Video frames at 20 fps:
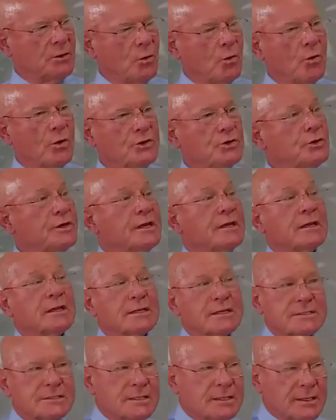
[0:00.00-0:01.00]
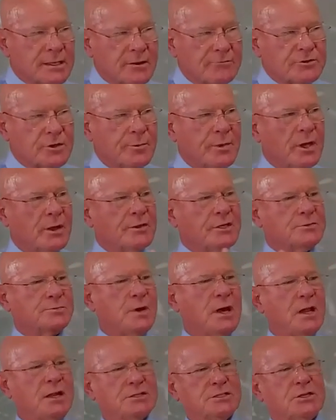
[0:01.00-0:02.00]
or you didn't listen enough to me on this
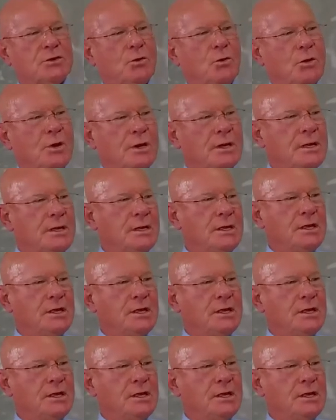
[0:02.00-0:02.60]
policy, or